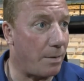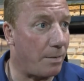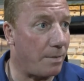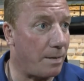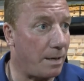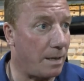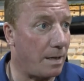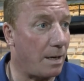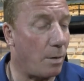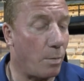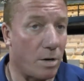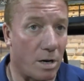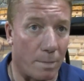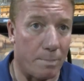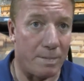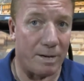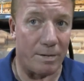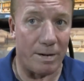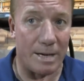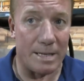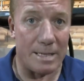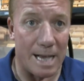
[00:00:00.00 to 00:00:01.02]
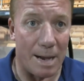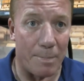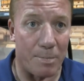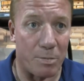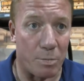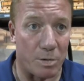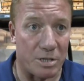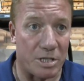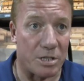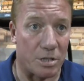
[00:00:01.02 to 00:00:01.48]
Mm. You know, we've got a bit of
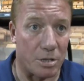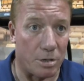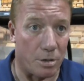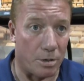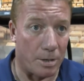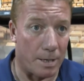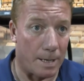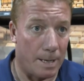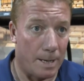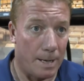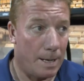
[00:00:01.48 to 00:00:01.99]
in-depth, which is good.